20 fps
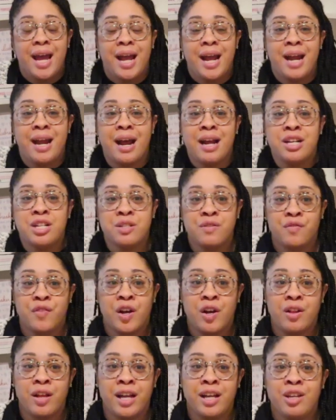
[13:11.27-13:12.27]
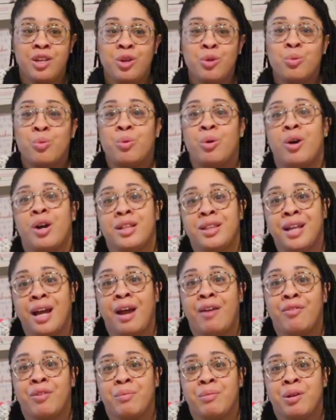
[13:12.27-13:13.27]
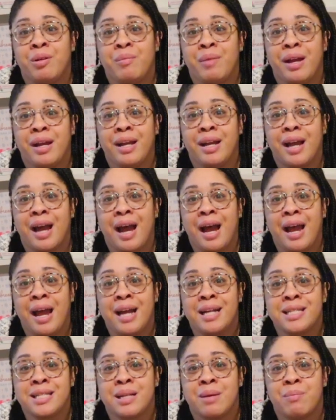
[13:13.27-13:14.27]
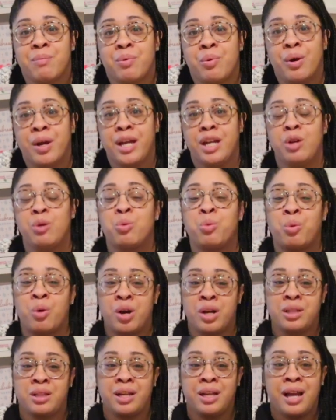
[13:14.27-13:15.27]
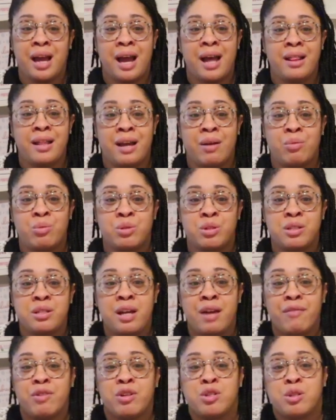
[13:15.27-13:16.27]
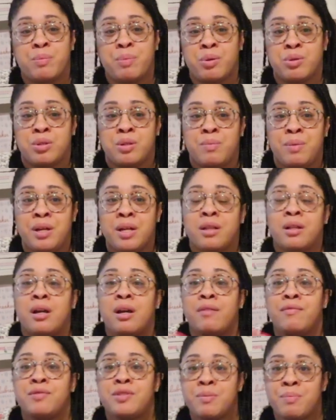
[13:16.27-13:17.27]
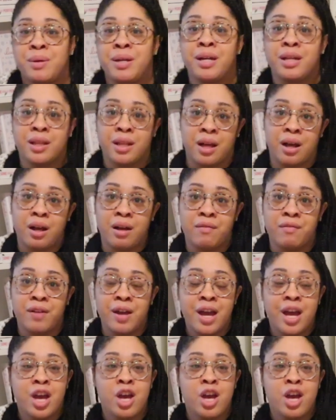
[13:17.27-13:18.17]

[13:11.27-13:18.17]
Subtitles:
And I just felt like you want that from your main guy at some point. You want the guy that was never supposed to be in love to be in love.